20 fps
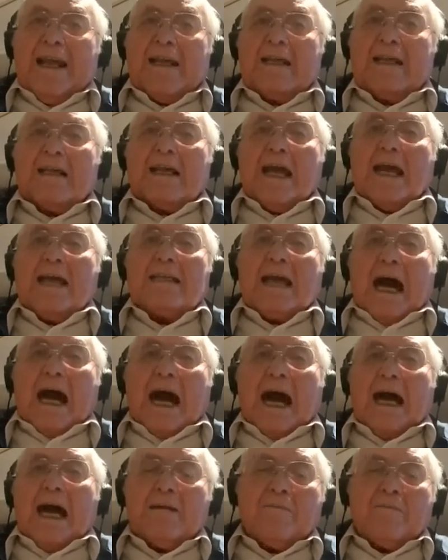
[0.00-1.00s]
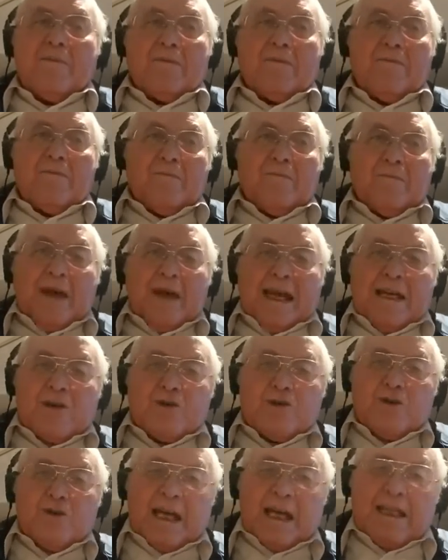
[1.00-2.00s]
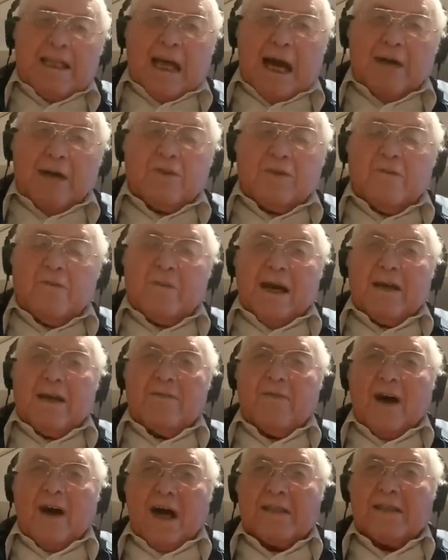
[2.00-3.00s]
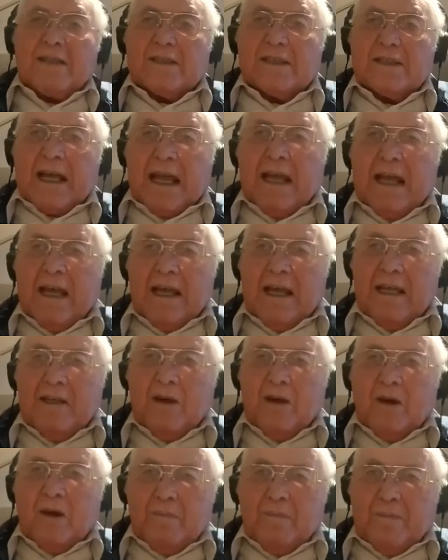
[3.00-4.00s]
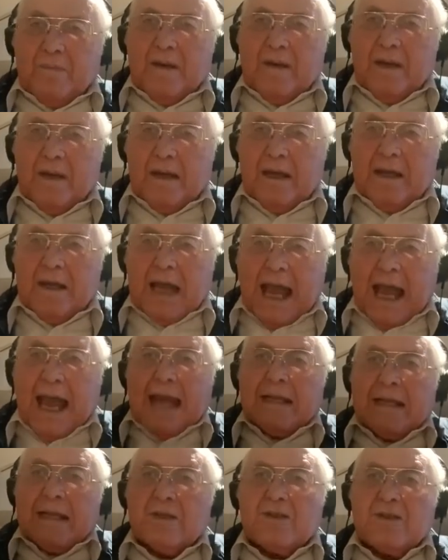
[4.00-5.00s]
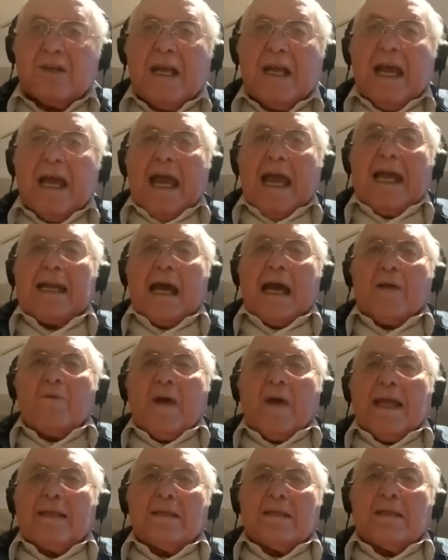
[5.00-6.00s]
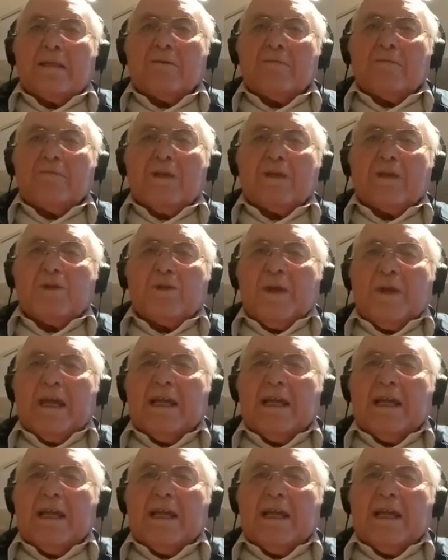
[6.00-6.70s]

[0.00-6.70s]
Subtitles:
And I managed to get out of my father's, hands, and I went in between.